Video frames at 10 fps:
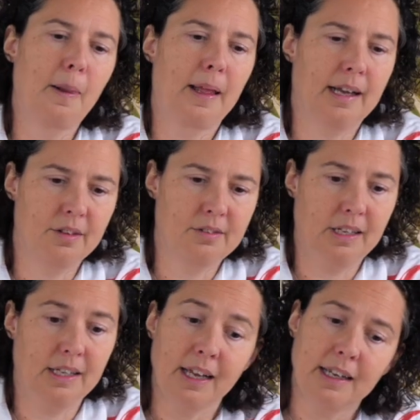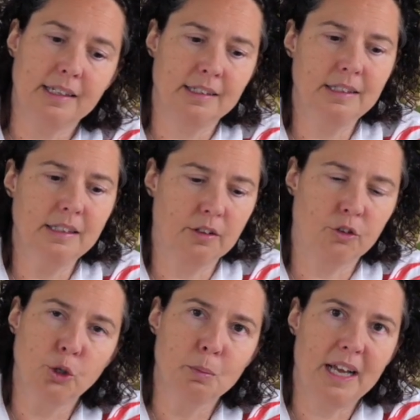and say, hey, indeed, this
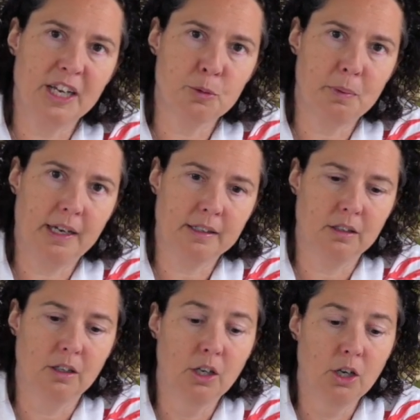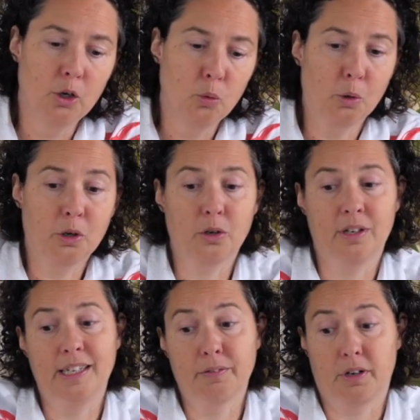human aspect will
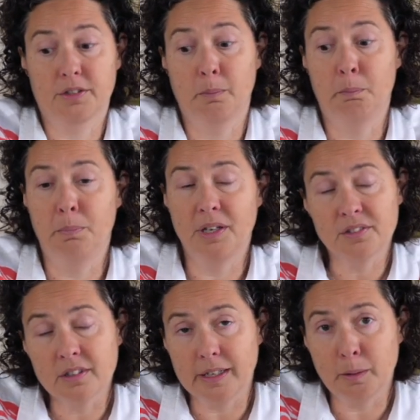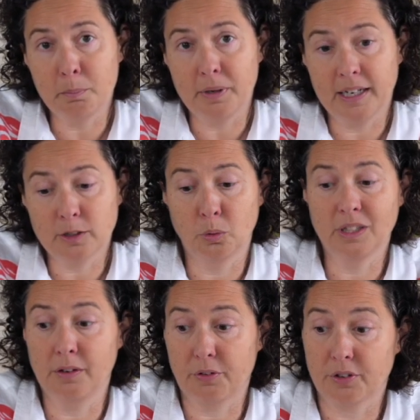give us business impact, will
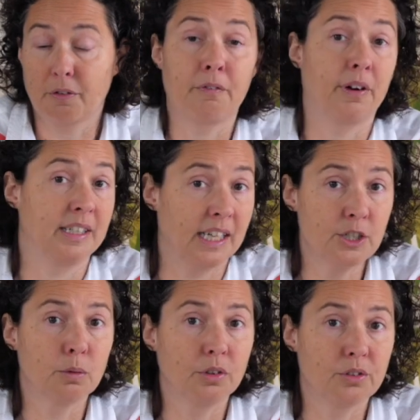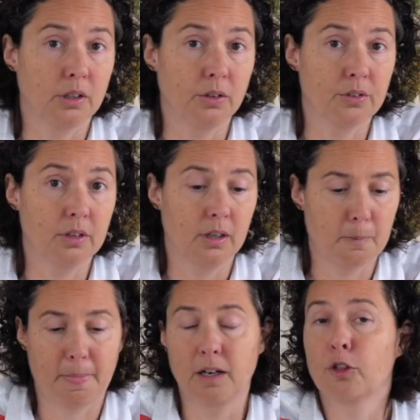give us financial results
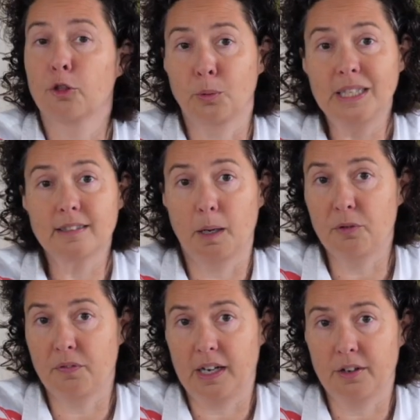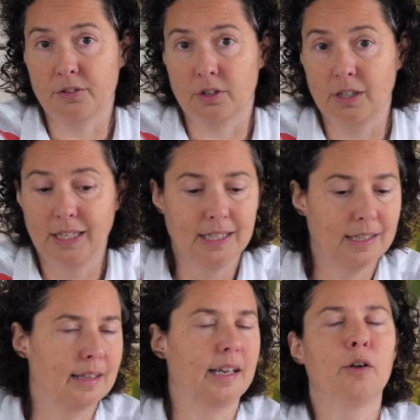3 times faster
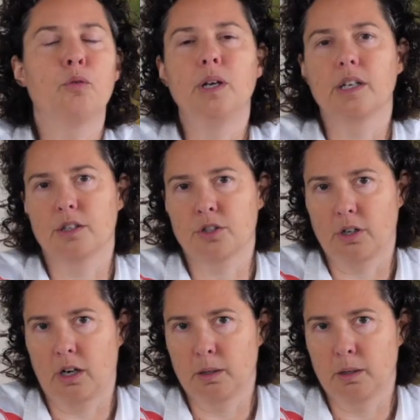than if we start